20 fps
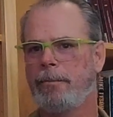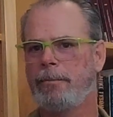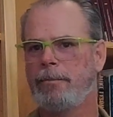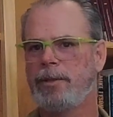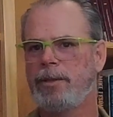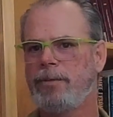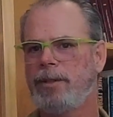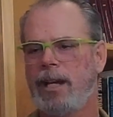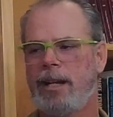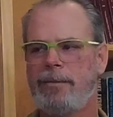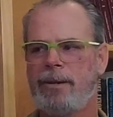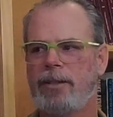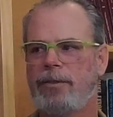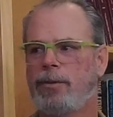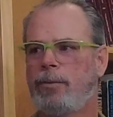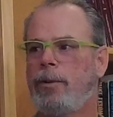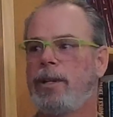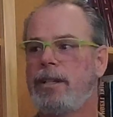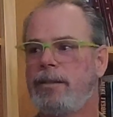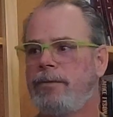You've got about
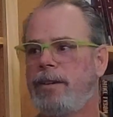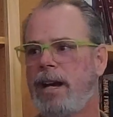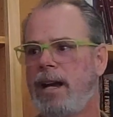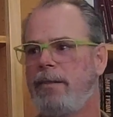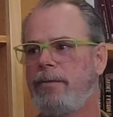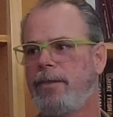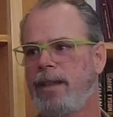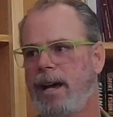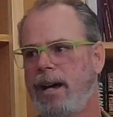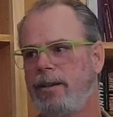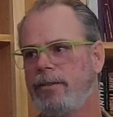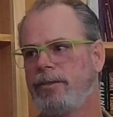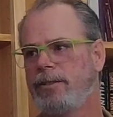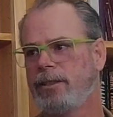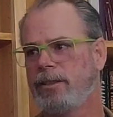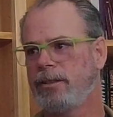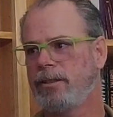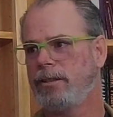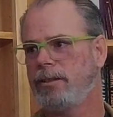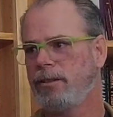
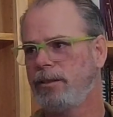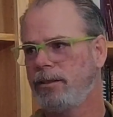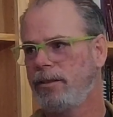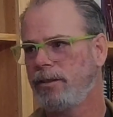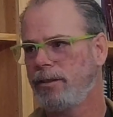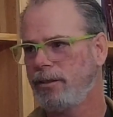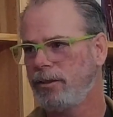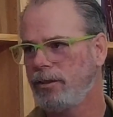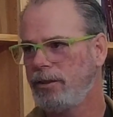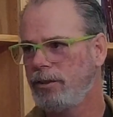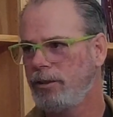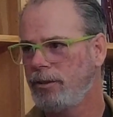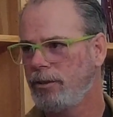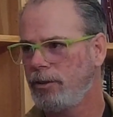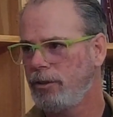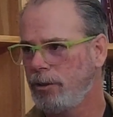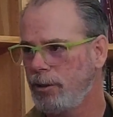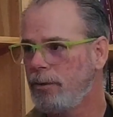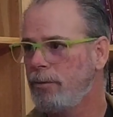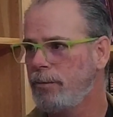25,000,
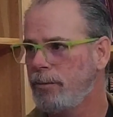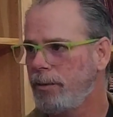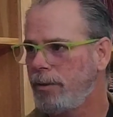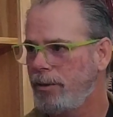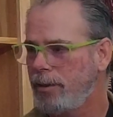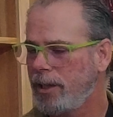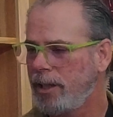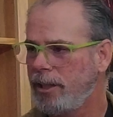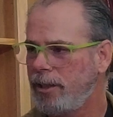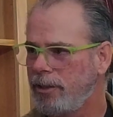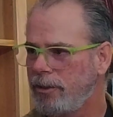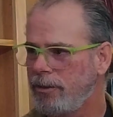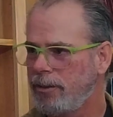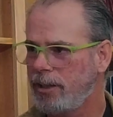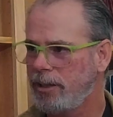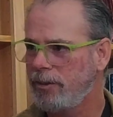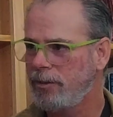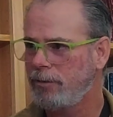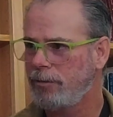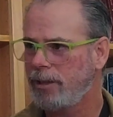youth in your
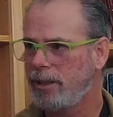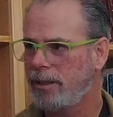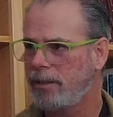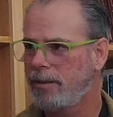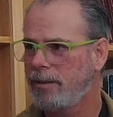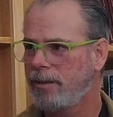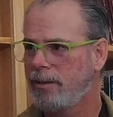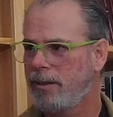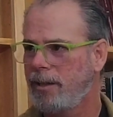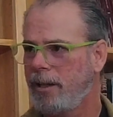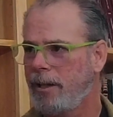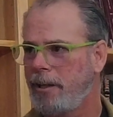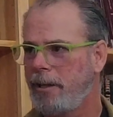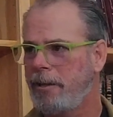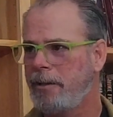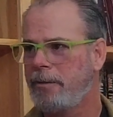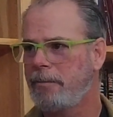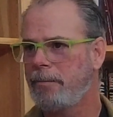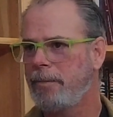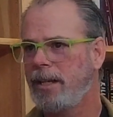district,
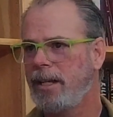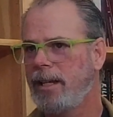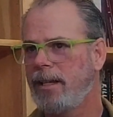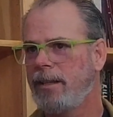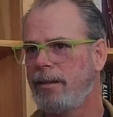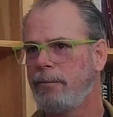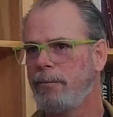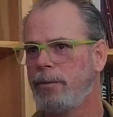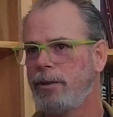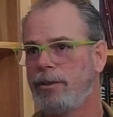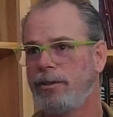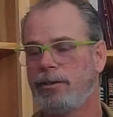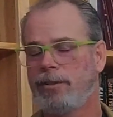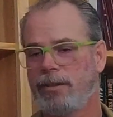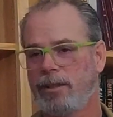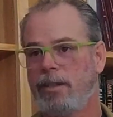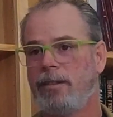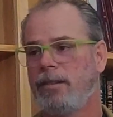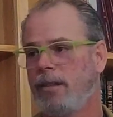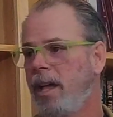and which
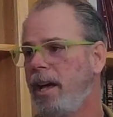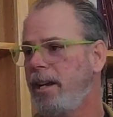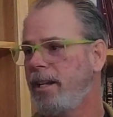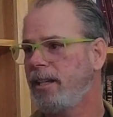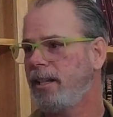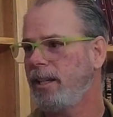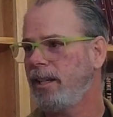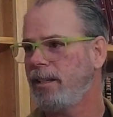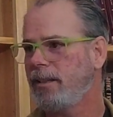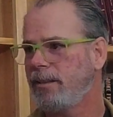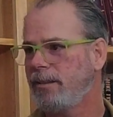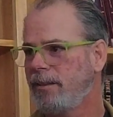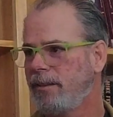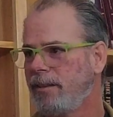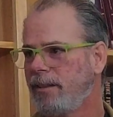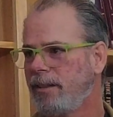is a lot of kids.